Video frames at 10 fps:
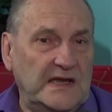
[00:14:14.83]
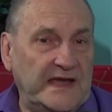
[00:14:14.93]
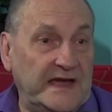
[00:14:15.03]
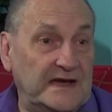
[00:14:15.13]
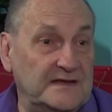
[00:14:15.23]

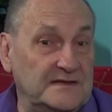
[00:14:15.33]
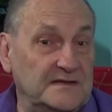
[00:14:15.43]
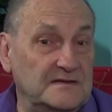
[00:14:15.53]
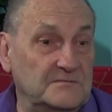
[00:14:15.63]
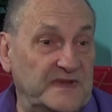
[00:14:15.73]
And
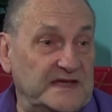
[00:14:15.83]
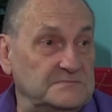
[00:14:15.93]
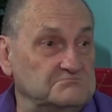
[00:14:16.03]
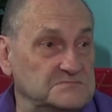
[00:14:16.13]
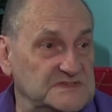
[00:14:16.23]
they
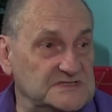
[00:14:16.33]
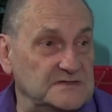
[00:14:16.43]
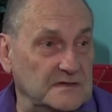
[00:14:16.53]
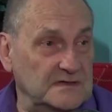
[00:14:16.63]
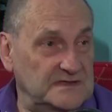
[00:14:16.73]

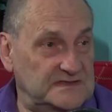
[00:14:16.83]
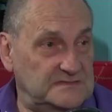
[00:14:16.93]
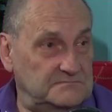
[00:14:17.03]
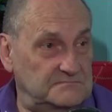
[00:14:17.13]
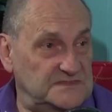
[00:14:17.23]
started
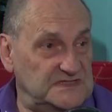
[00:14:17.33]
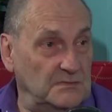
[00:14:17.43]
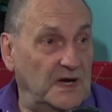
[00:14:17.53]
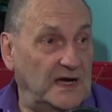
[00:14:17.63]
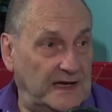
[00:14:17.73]
to
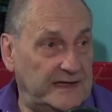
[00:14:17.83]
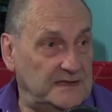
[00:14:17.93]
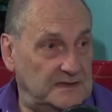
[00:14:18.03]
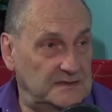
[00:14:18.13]
mine.